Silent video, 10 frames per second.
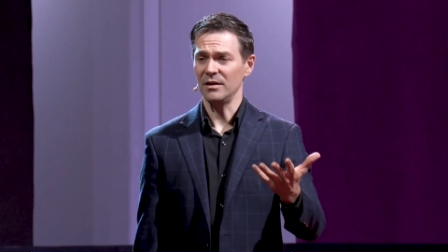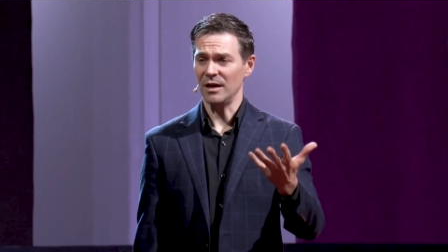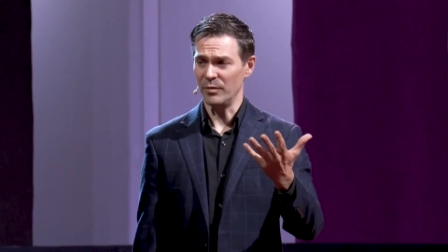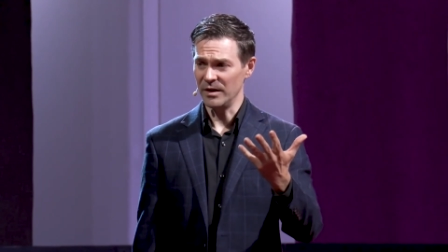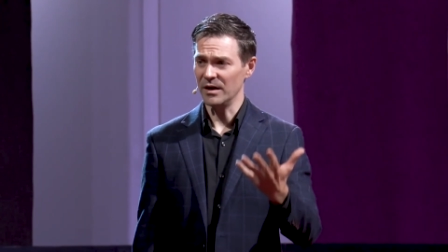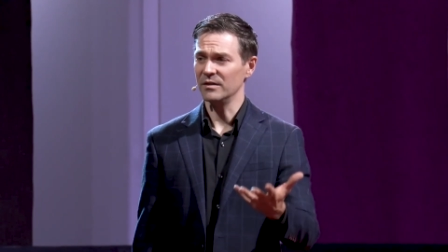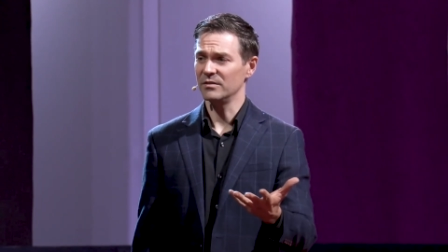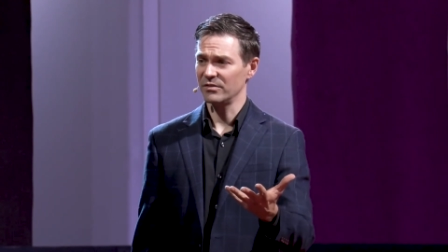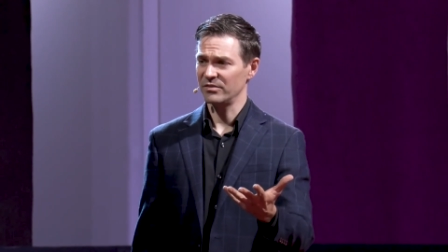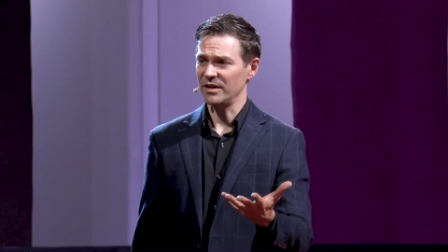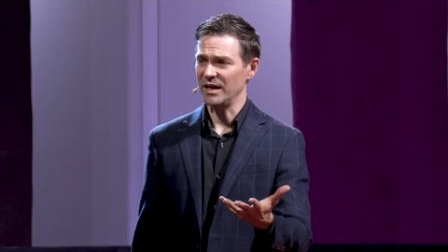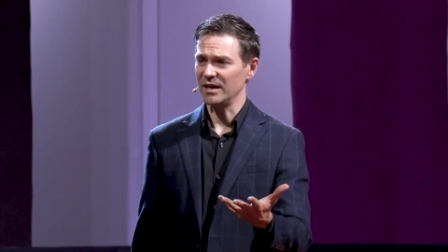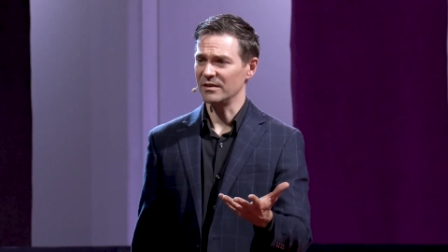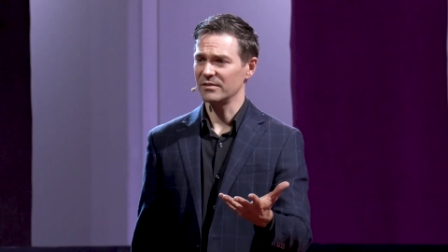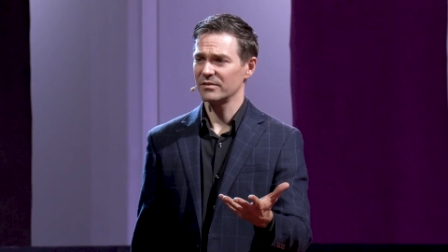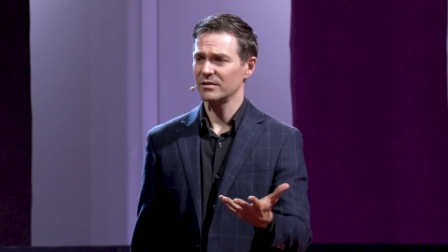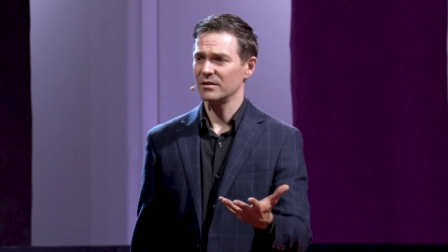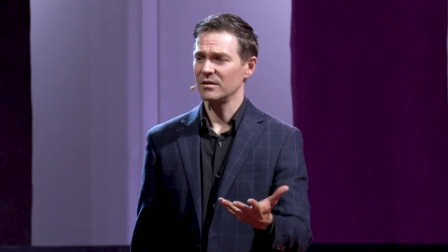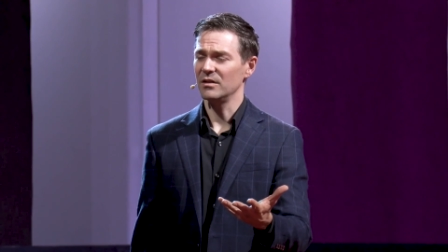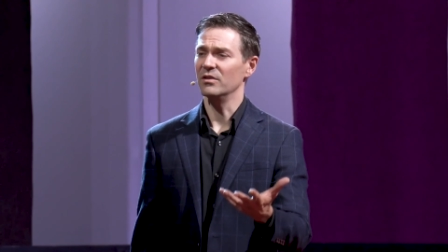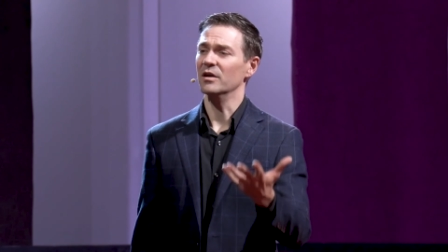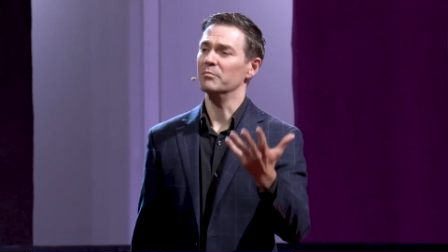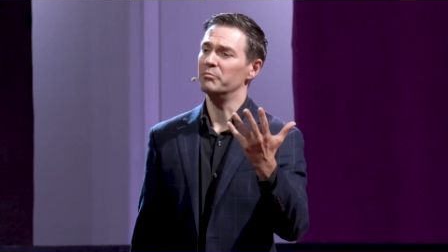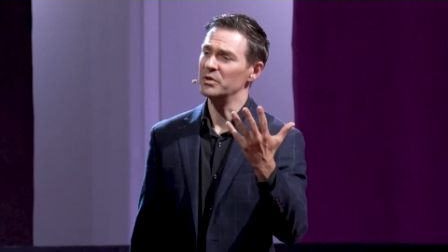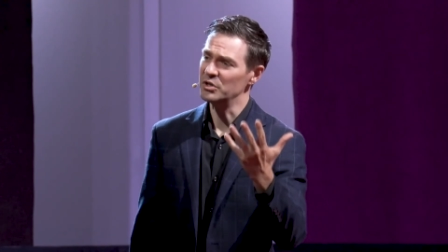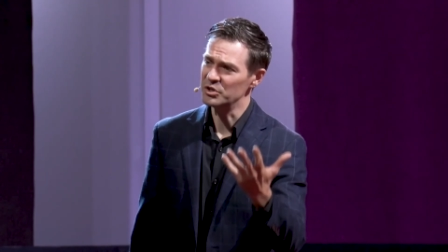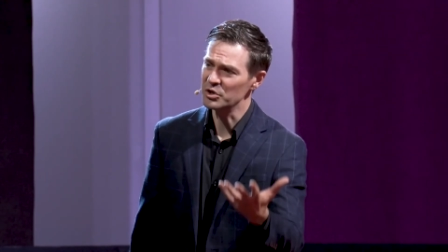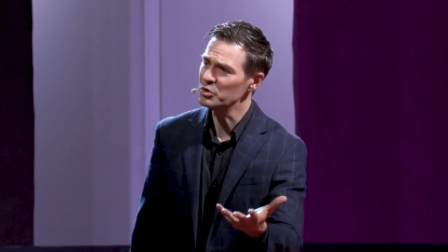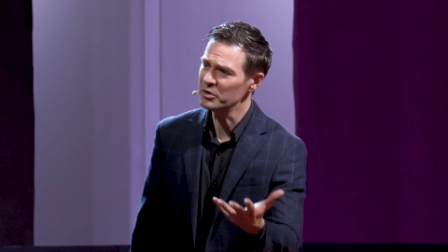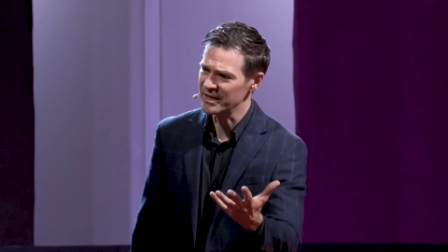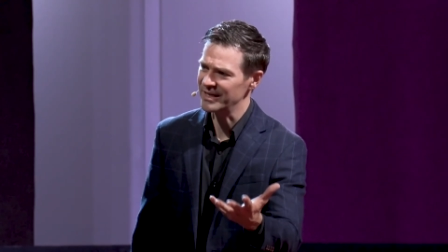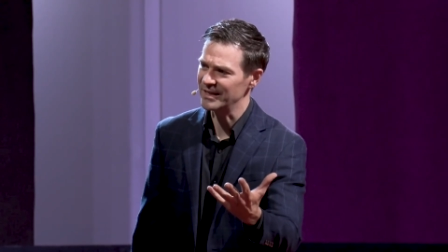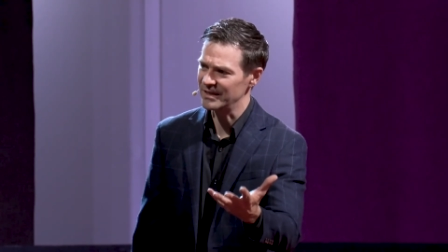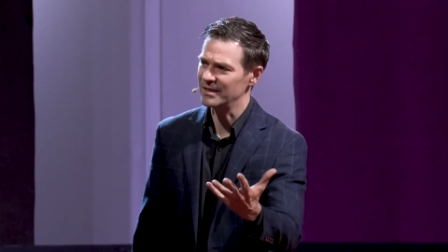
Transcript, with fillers: And we understand the beauty,